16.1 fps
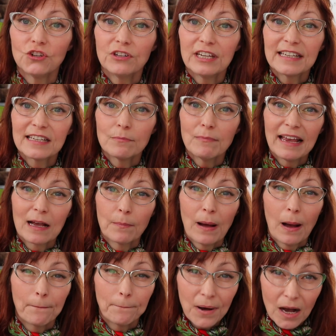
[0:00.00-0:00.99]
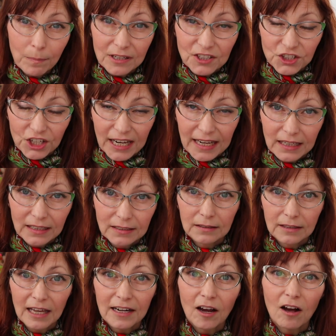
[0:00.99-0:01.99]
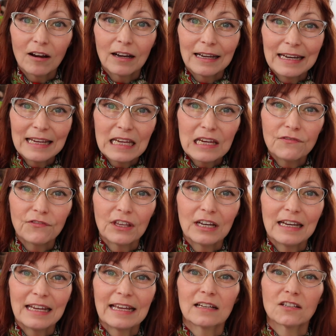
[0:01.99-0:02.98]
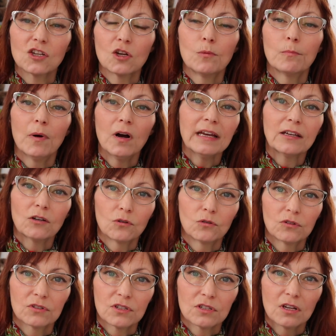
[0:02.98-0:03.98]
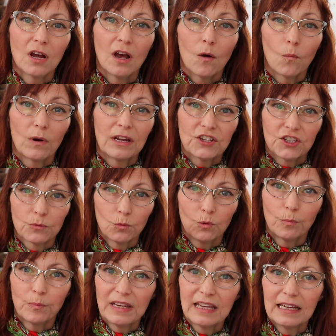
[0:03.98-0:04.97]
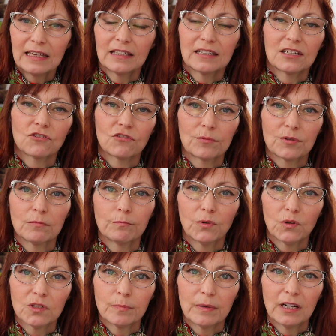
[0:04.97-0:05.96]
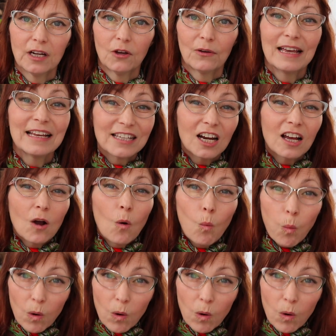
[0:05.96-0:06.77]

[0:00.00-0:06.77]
you need to make about publishing, then I'll leave the link to my course, which will be in the description box below. It's like a